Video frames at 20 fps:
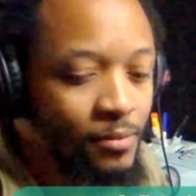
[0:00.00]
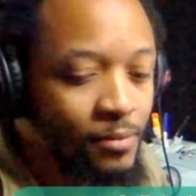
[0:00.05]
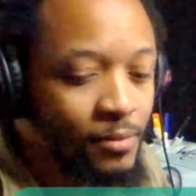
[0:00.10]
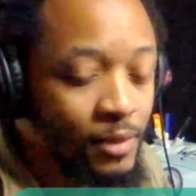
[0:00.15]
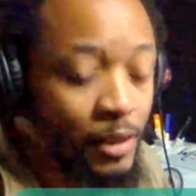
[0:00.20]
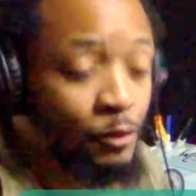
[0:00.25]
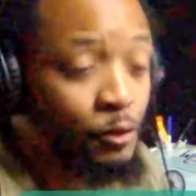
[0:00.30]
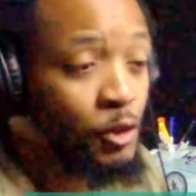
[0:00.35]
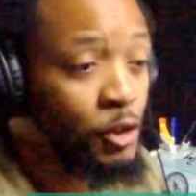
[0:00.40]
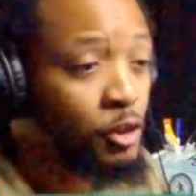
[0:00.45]

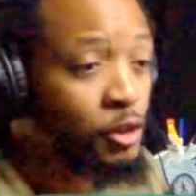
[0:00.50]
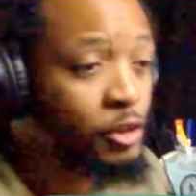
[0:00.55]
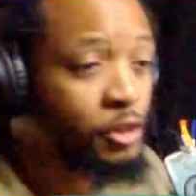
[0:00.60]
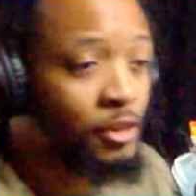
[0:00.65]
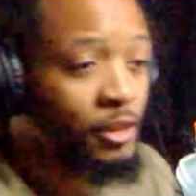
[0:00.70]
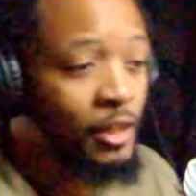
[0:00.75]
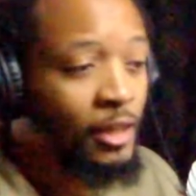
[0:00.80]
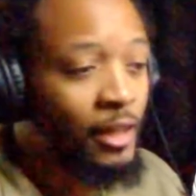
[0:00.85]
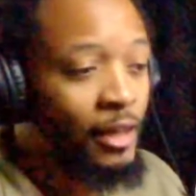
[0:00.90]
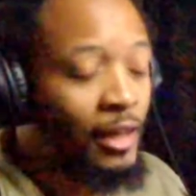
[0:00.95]
If you're
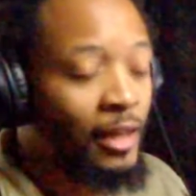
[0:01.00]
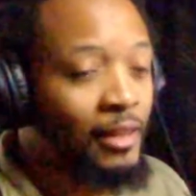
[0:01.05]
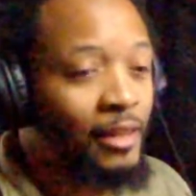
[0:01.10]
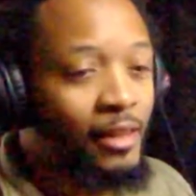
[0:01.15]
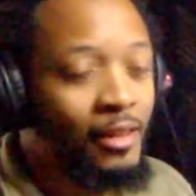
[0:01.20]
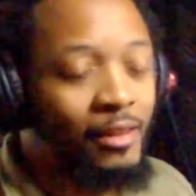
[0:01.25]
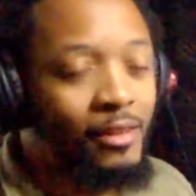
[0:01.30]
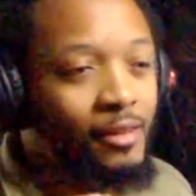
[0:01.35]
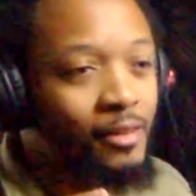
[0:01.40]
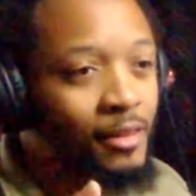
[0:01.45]

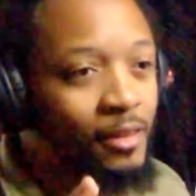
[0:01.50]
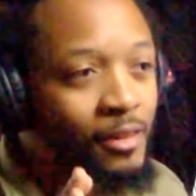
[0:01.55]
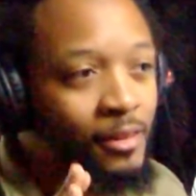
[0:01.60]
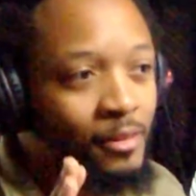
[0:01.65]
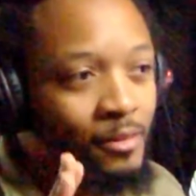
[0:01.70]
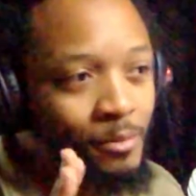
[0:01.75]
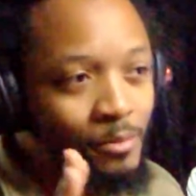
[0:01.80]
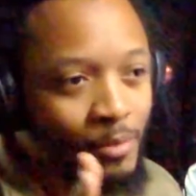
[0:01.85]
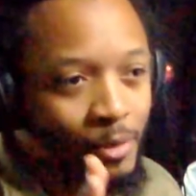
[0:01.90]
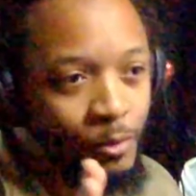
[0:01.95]
and
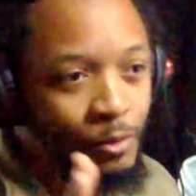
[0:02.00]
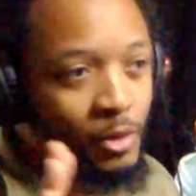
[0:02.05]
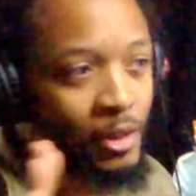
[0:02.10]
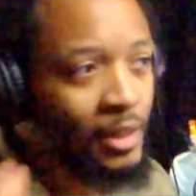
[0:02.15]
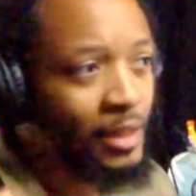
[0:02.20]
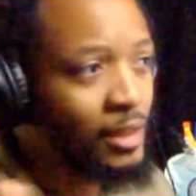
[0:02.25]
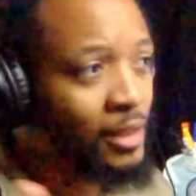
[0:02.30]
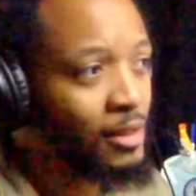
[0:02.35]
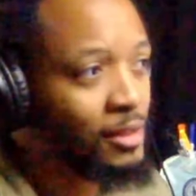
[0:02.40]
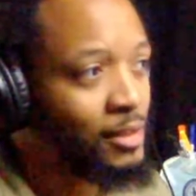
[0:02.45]
before I
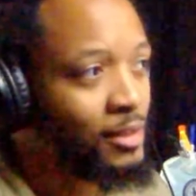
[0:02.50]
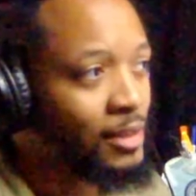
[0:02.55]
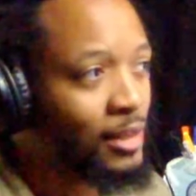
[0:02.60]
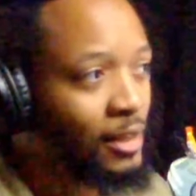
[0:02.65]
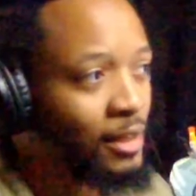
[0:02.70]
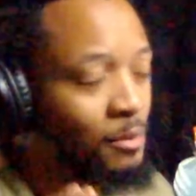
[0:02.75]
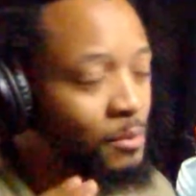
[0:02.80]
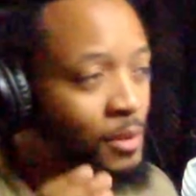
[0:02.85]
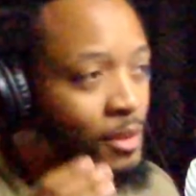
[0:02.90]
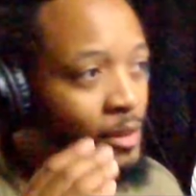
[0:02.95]
get into
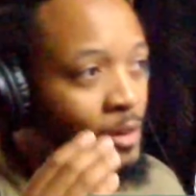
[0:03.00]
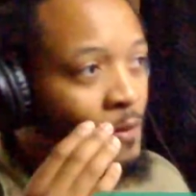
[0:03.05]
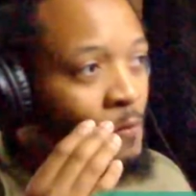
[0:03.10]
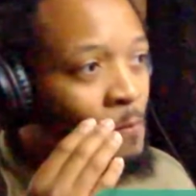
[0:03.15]
that,